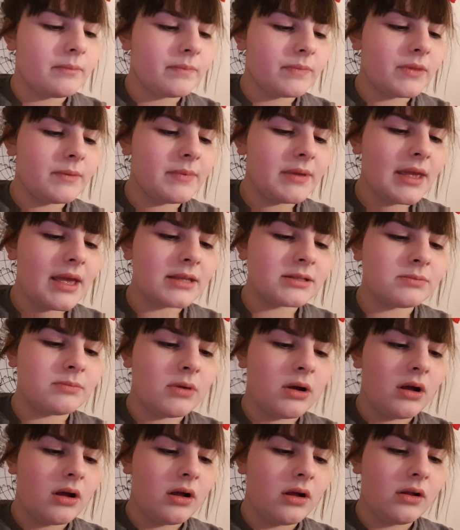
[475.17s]
the BS
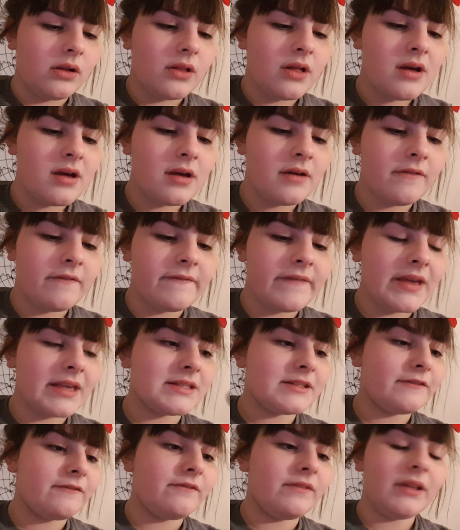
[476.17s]
Mall
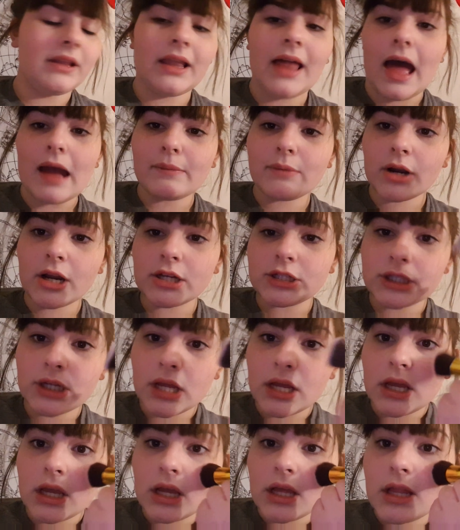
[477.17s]
face flat brush,
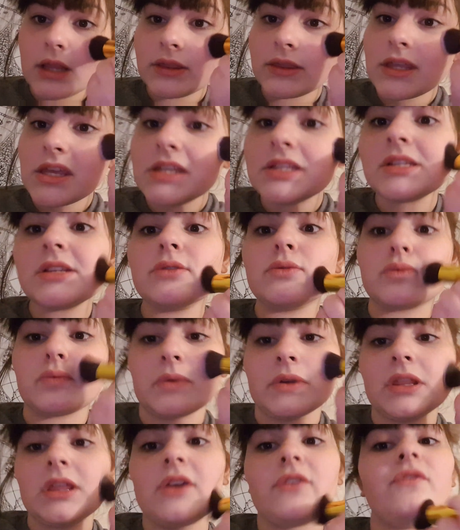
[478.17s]
this is
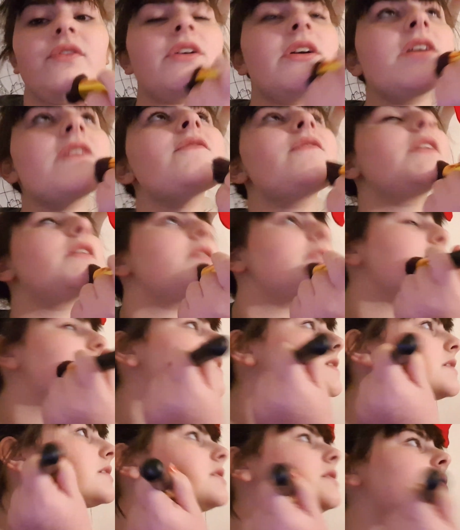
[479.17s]
really for
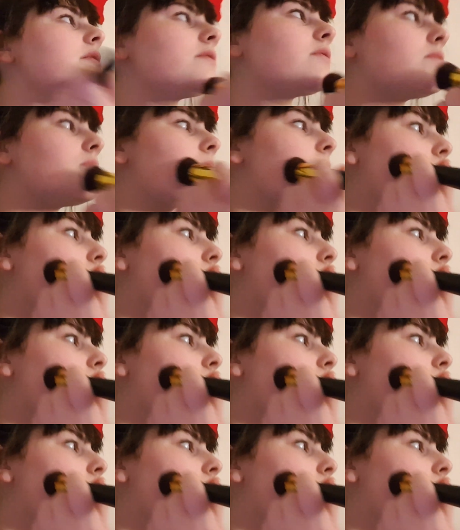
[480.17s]
foundation.